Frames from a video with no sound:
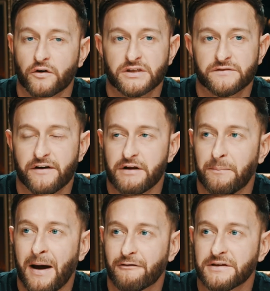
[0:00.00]
on is very
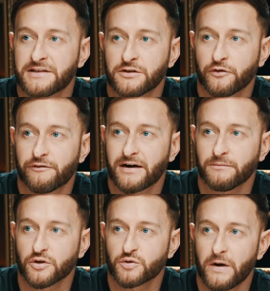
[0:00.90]
apparent in other
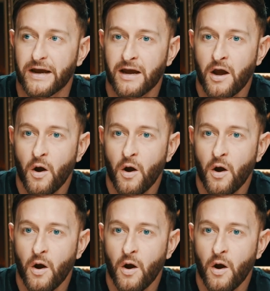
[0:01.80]
animals, where